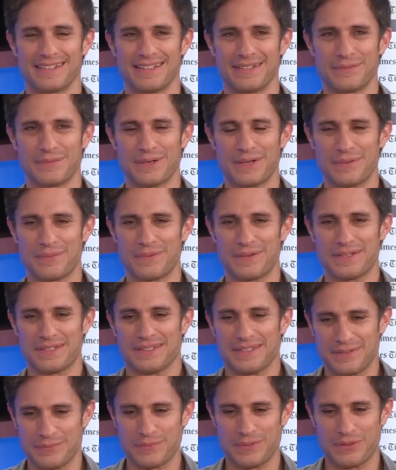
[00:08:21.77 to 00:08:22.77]

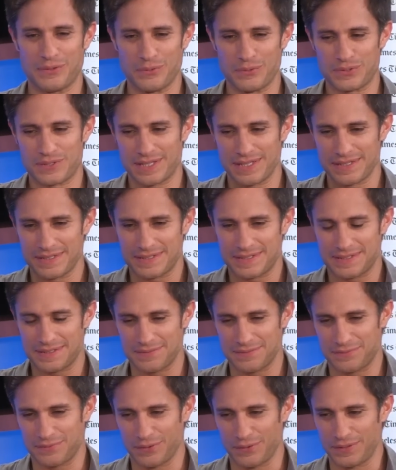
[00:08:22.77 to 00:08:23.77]
when those things
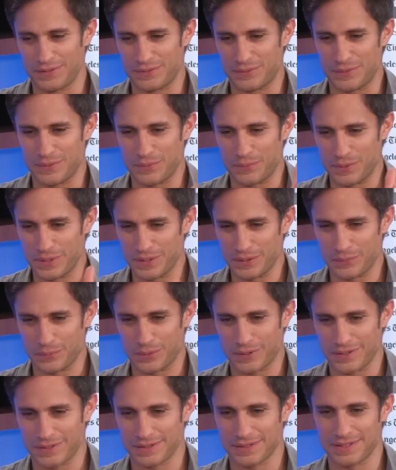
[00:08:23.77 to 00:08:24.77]
fall into the real
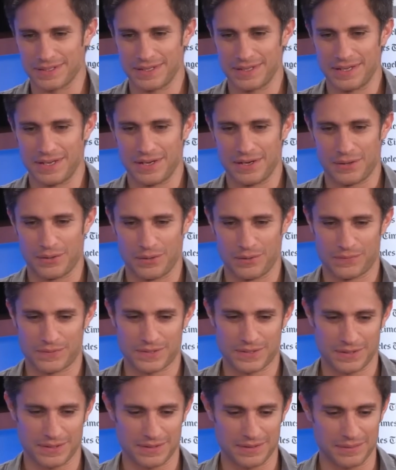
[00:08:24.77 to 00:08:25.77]
world, mm-hmm. all of a
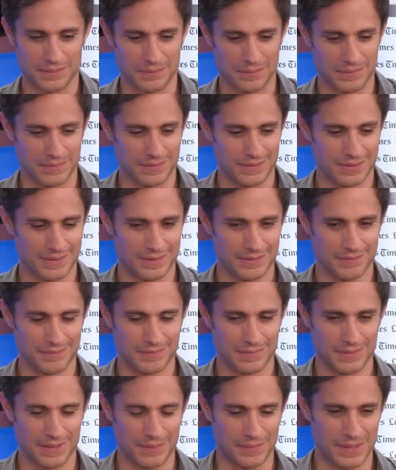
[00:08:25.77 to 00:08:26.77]
sudden,
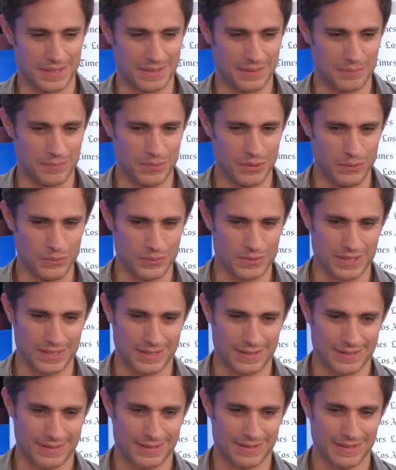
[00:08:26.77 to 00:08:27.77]
I mean,
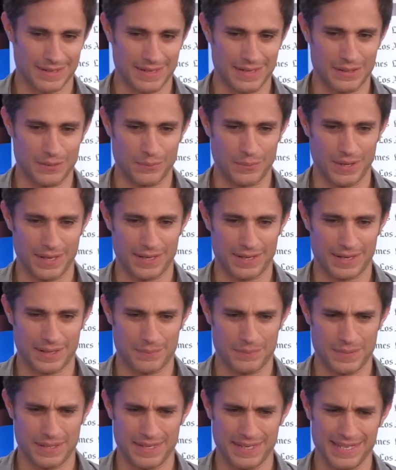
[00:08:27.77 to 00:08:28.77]
music in a way
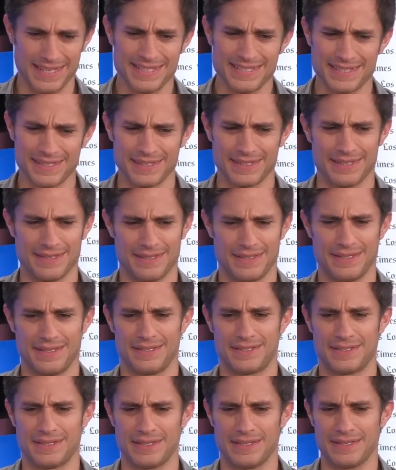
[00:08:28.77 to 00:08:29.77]
can be easily
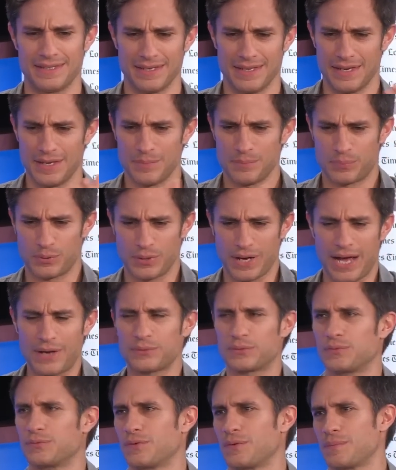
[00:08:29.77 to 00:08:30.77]
put
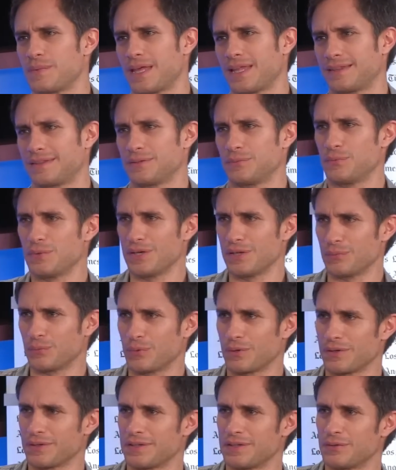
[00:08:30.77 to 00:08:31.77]
out from that real
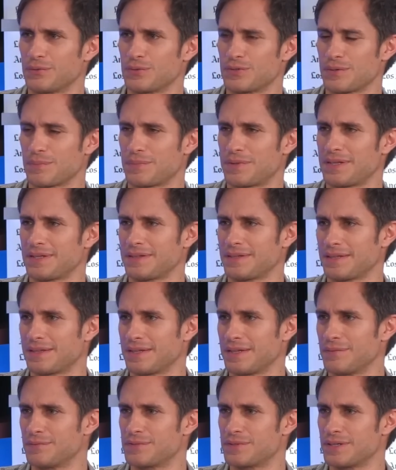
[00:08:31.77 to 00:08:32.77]
world into something that
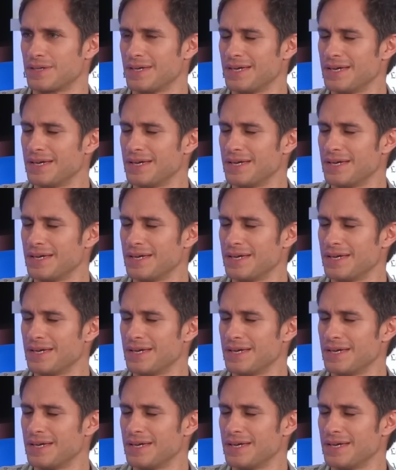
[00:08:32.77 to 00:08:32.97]
lives